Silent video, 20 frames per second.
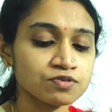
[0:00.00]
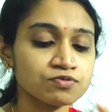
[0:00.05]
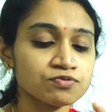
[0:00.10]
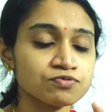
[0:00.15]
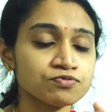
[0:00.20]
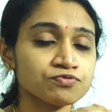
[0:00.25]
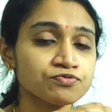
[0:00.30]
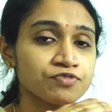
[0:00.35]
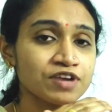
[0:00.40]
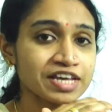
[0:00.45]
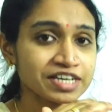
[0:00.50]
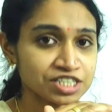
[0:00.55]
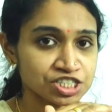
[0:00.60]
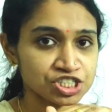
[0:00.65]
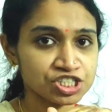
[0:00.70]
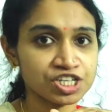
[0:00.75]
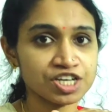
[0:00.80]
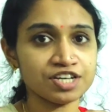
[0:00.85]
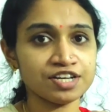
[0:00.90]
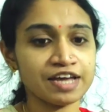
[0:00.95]

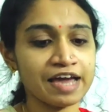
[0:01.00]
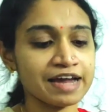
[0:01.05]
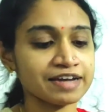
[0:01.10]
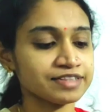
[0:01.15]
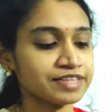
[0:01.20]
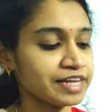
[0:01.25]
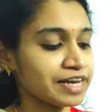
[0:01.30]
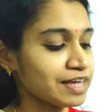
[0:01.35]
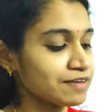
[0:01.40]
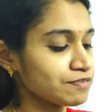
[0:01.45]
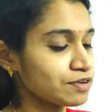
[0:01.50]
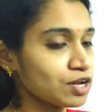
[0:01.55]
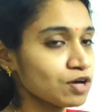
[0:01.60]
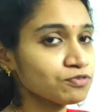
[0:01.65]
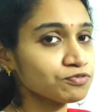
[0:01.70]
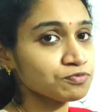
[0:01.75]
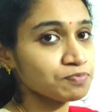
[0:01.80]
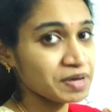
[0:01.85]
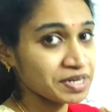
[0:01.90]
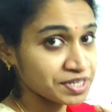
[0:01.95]
flexion at the level
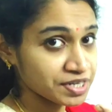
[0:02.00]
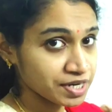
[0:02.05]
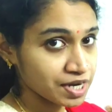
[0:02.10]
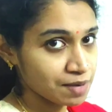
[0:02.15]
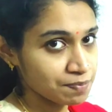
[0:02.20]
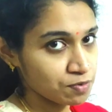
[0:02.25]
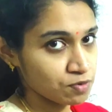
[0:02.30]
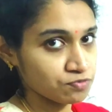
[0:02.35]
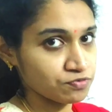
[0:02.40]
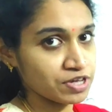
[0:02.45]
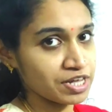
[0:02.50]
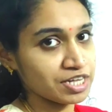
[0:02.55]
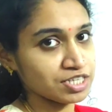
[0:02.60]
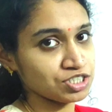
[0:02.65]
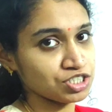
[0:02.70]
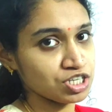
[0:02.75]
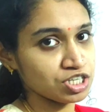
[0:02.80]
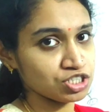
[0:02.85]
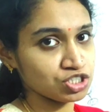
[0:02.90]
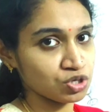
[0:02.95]
of
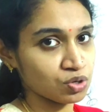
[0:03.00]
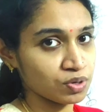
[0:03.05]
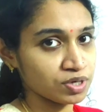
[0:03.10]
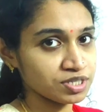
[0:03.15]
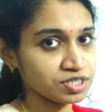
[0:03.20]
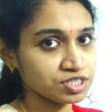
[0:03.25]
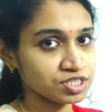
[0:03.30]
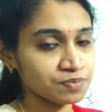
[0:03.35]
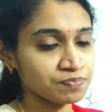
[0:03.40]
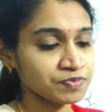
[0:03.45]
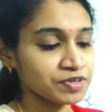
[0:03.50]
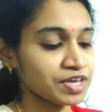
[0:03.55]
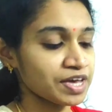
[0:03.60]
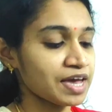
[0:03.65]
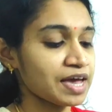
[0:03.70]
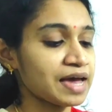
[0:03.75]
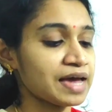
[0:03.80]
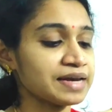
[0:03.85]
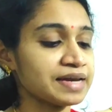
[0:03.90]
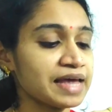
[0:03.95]
metacarpophalangeal joint
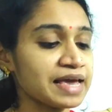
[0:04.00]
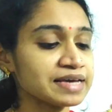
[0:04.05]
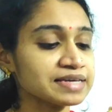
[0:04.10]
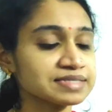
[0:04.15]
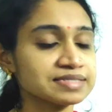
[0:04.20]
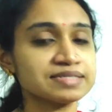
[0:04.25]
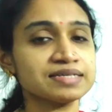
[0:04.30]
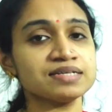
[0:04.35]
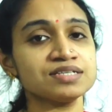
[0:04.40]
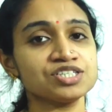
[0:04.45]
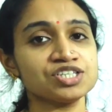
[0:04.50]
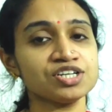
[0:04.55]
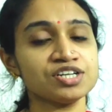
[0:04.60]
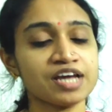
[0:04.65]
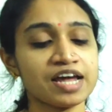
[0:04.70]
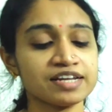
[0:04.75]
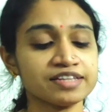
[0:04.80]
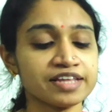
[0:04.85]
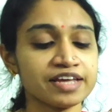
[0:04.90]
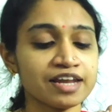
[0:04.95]
and extension
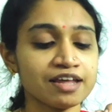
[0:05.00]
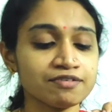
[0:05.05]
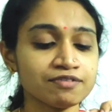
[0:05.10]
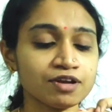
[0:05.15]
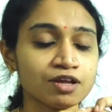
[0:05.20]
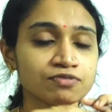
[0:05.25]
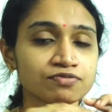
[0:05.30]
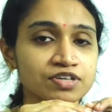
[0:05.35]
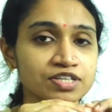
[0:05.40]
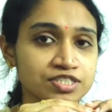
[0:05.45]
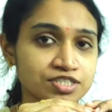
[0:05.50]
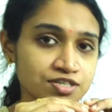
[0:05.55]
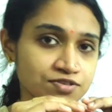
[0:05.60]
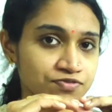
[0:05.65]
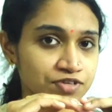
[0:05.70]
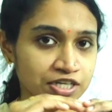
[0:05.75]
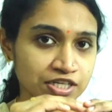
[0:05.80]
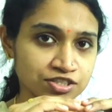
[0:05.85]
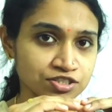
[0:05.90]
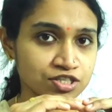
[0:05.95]
at the level of
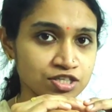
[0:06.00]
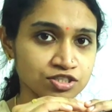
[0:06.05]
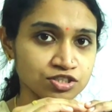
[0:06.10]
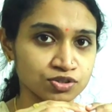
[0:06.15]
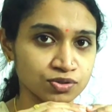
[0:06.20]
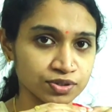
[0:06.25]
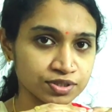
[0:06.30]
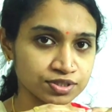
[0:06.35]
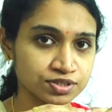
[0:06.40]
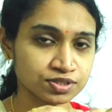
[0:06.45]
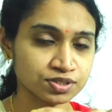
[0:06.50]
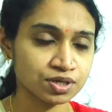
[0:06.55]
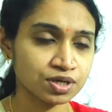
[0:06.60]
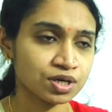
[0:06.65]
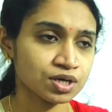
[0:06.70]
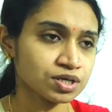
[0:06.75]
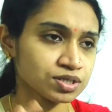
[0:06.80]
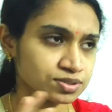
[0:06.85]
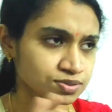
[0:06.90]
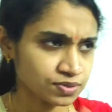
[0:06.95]
interphalangeal joints.
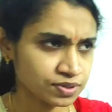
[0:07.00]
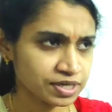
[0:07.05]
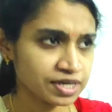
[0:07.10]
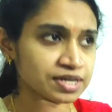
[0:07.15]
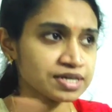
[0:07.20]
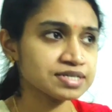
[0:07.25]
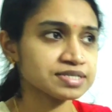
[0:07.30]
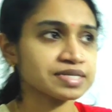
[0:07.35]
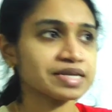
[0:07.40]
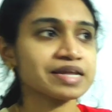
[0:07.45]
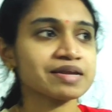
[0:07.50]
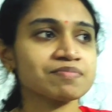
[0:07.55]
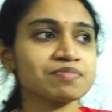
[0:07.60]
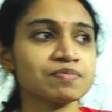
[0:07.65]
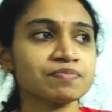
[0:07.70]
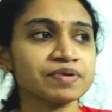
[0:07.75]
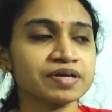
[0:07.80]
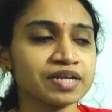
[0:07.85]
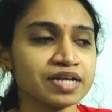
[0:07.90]
So you can easily remember